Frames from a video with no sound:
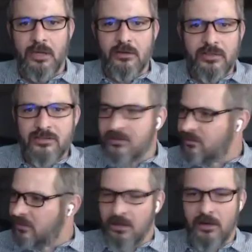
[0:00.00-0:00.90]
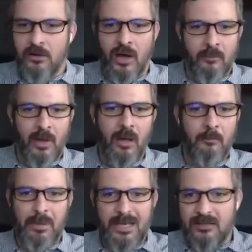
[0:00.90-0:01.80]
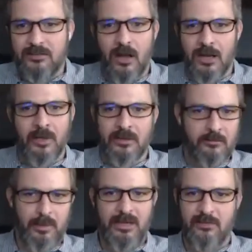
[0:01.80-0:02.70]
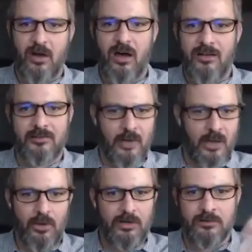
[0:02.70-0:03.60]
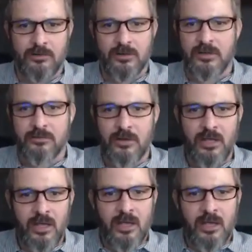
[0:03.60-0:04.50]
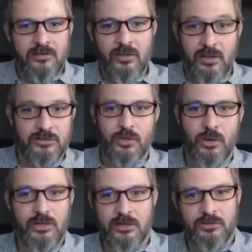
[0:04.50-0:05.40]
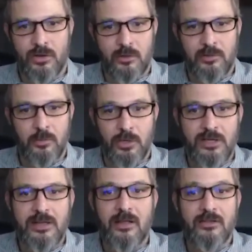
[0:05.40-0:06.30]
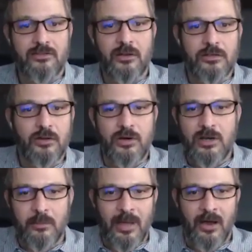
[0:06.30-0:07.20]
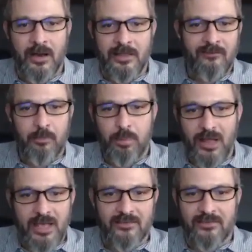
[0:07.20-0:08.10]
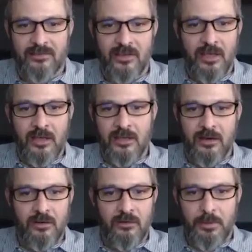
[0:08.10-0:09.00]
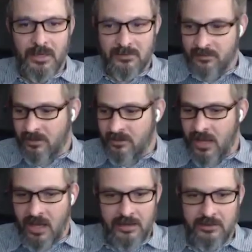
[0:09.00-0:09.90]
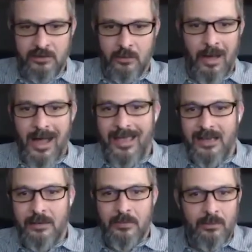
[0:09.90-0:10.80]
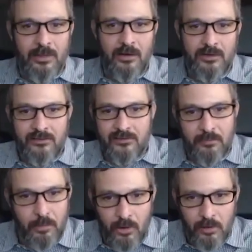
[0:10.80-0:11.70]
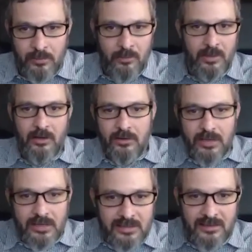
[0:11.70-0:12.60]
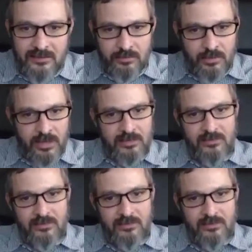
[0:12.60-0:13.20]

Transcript: This is, I'm Benny's talking about this. Benny's awesome. I want to do this. Right. So they join the ControlUp community, and now they start learning about it. They have a place, because if they're not, buying it, maybe they don't get support. Maybe they don't get this. Right.